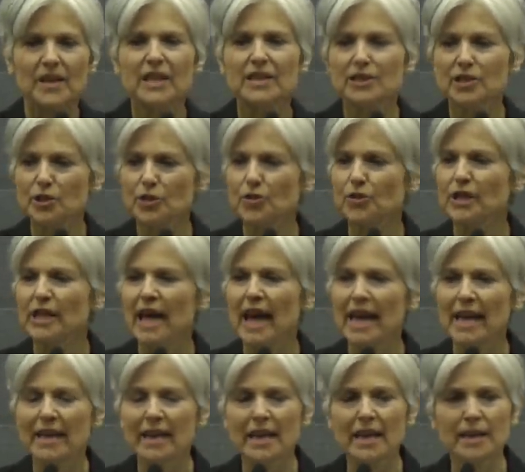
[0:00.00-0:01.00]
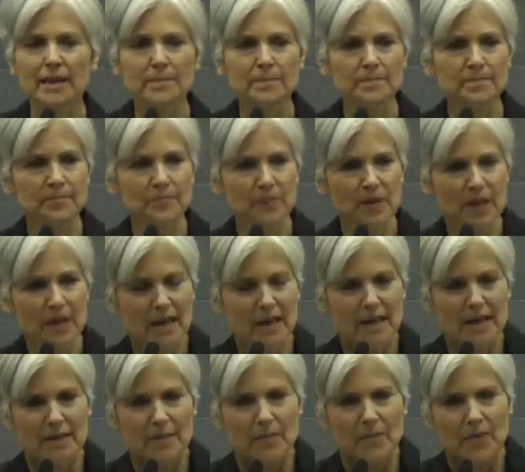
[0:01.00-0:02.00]
It's creating
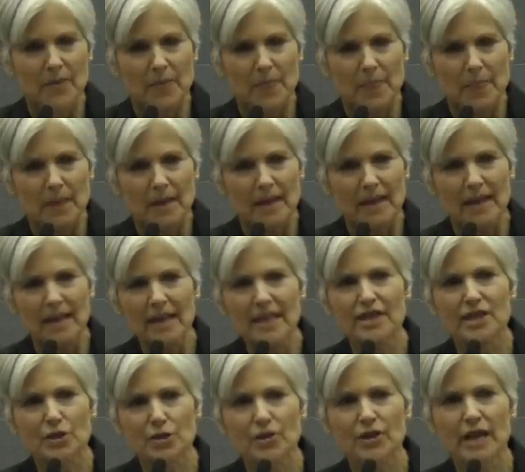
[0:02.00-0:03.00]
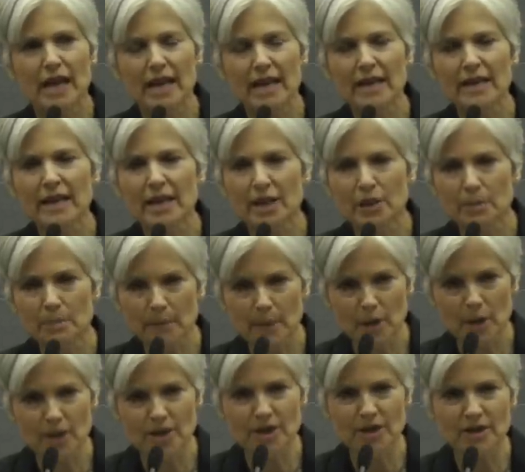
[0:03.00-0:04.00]
it's creating an
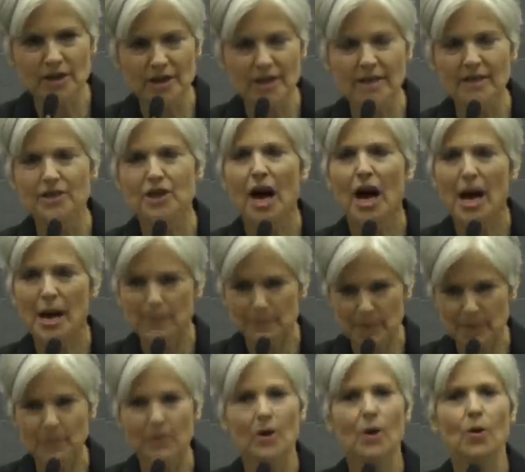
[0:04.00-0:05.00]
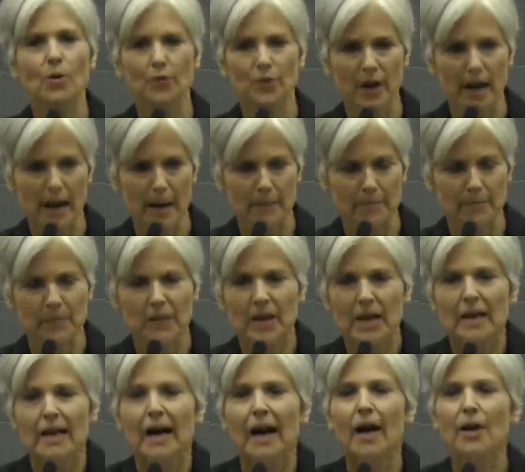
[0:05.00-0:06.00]
emergency jobs program
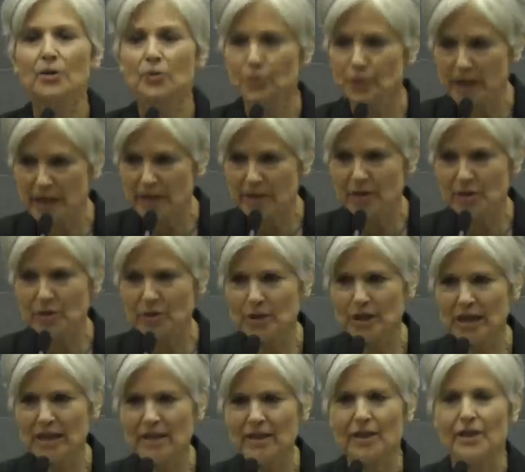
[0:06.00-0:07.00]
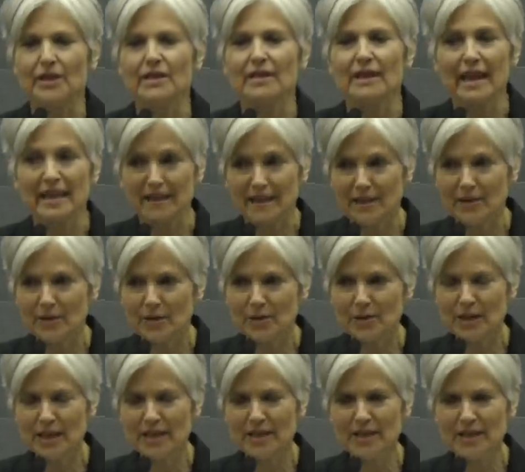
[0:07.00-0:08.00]
a Green New Deal, like the
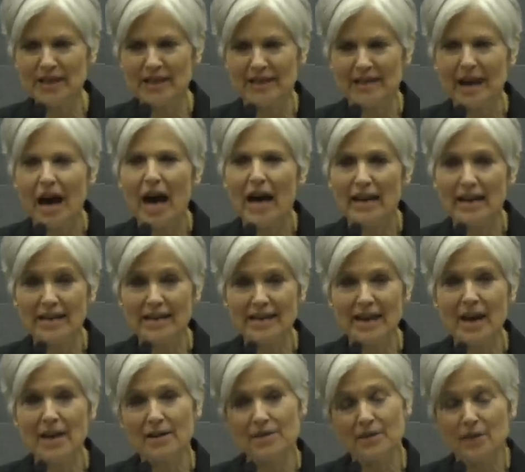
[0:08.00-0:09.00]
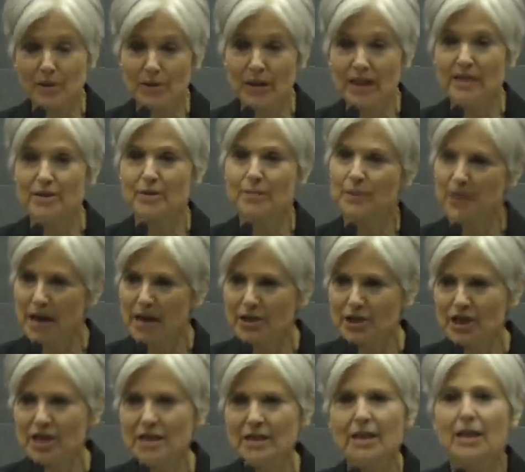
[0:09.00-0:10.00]
New Deal that got us out of the Great
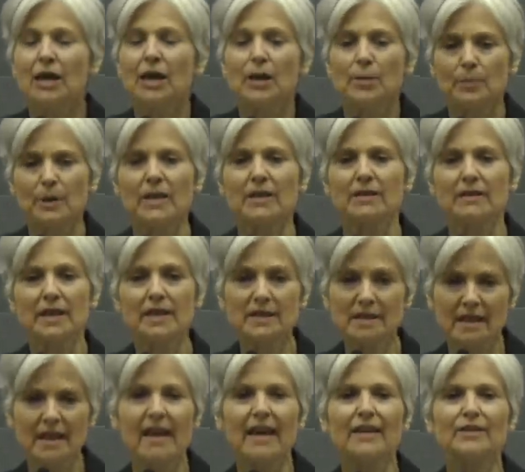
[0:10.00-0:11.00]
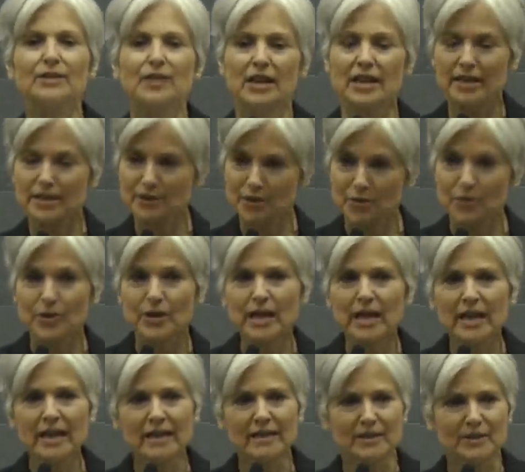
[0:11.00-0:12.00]
Depression, but in this case, it's
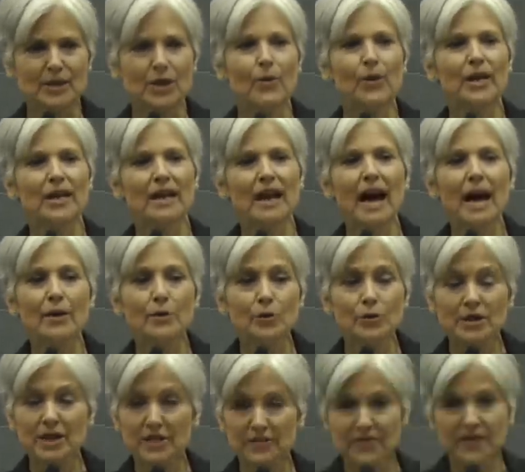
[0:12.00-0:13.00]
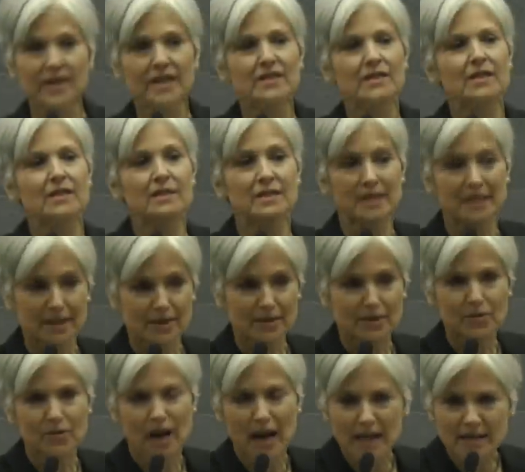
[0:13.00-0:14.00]
green. So it not only fixes this
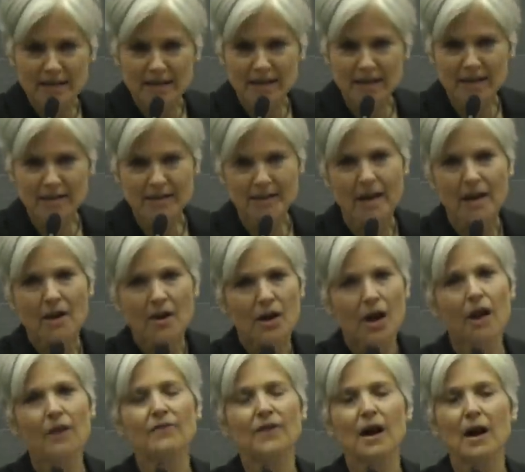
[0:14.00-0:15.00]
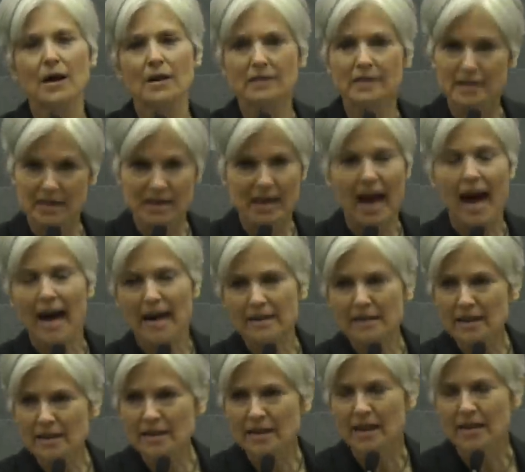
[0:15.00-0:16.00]
crisis of our
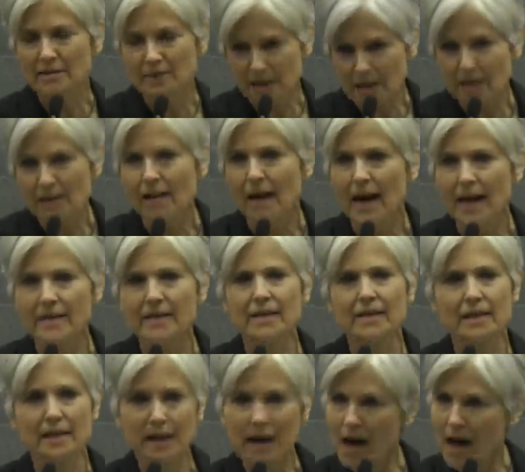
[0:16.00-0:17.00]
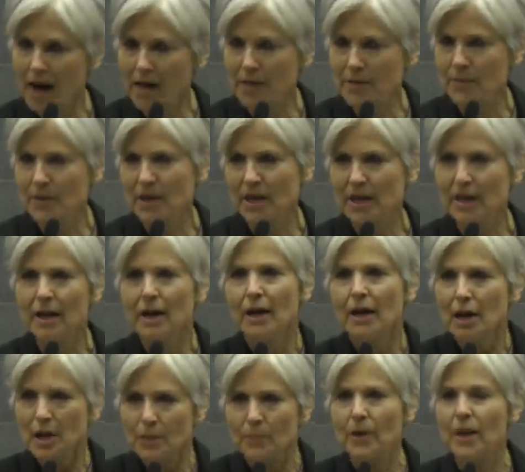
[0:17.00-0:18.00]
stagnant and declining economy,
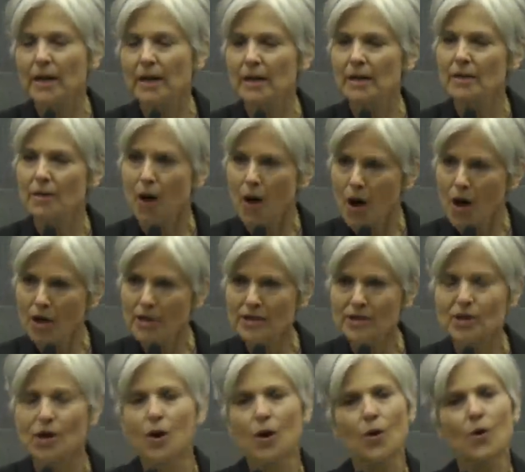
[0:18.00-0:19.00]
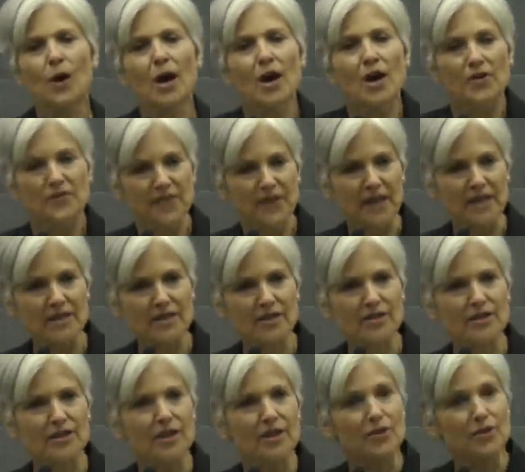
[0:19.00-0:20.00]
but it also
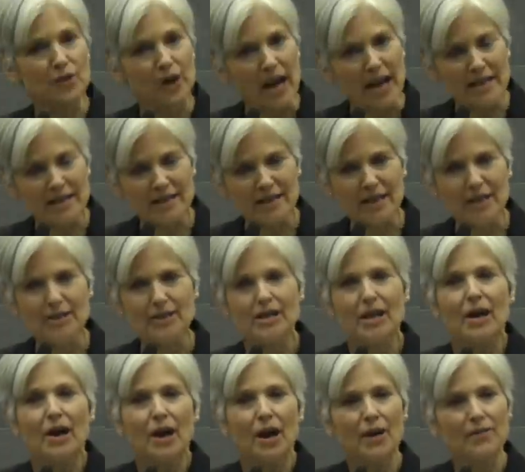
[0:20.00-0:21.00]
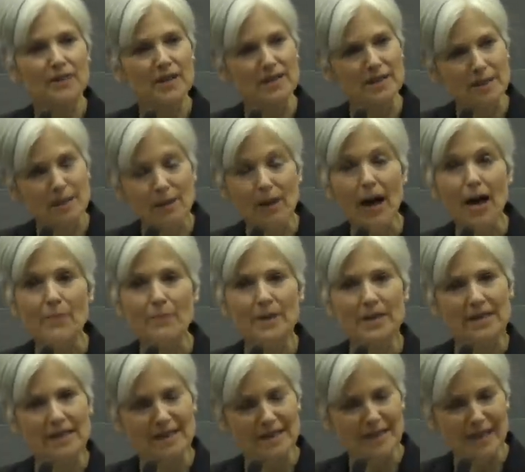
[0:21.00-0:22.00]
fixes the crisis of this
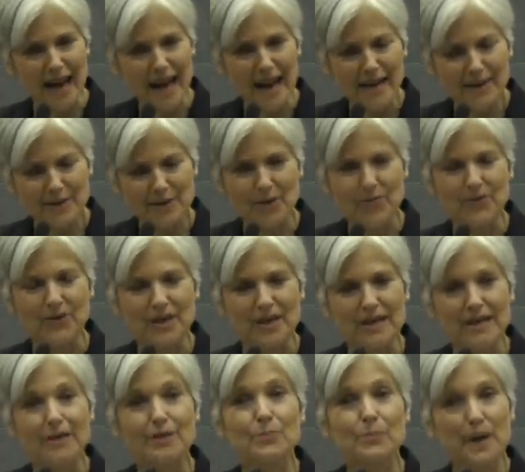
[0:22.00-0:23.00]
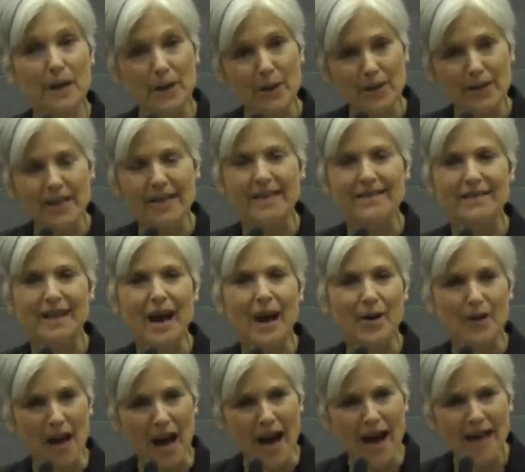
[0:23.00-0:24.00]
climate catastrophe that's barreling
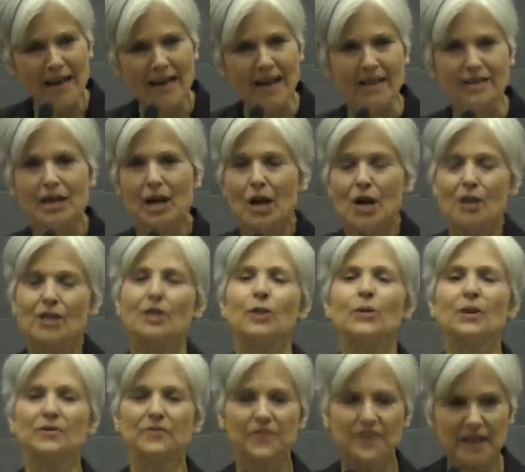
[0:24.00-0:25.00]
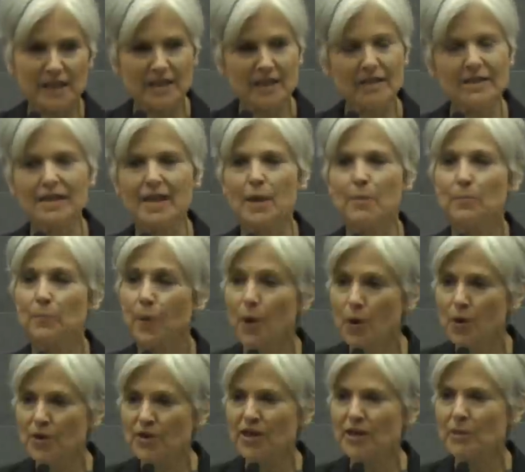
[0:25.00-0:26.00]
down on us. So it fixes them
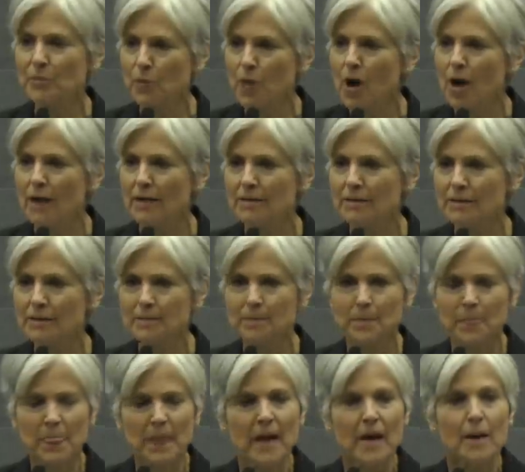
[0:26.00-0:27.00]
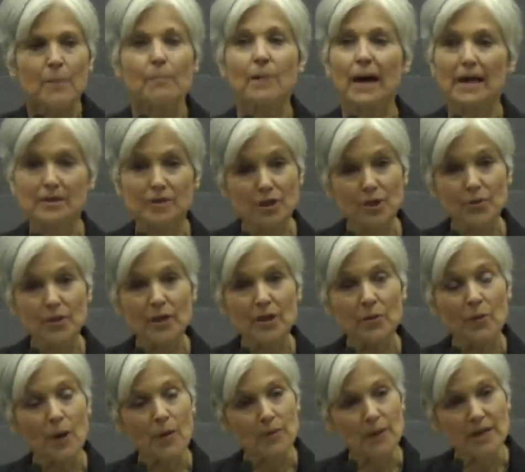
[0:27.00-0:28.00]
both at once by
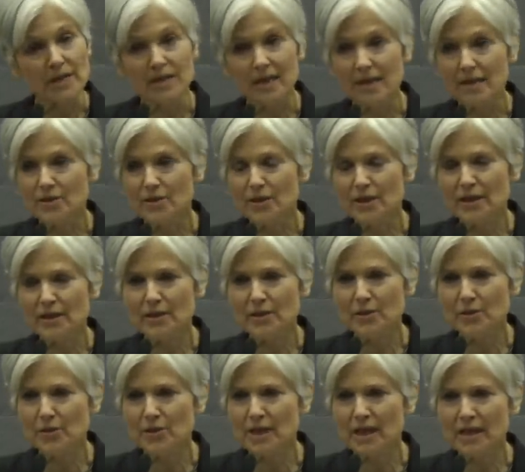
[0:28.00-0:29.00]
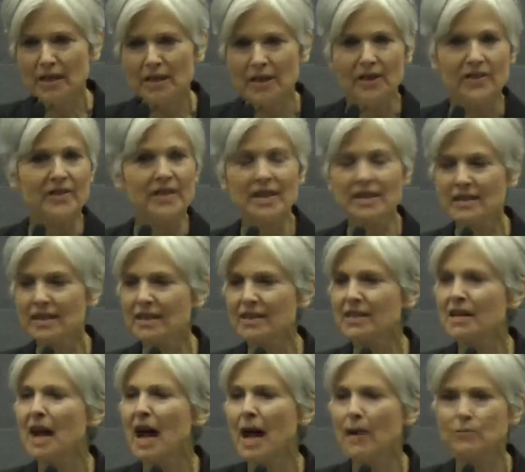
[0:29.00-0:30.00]
doing what we did during the New Deal. This
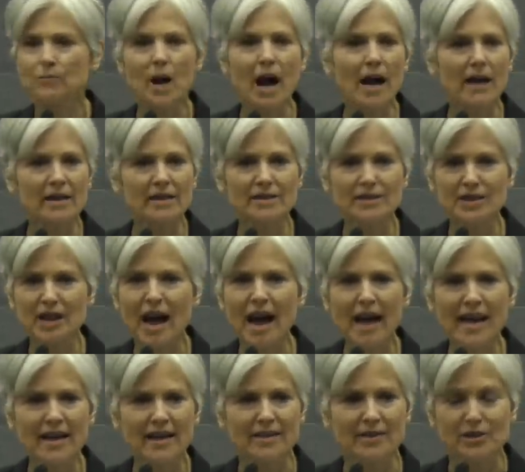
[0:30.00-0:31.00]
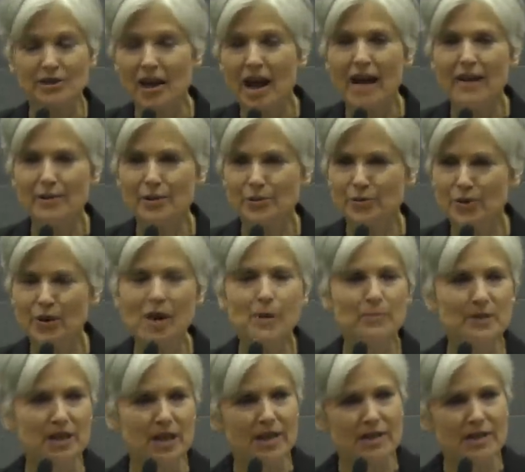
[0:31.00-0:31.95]
is not rocket science. Donald Trump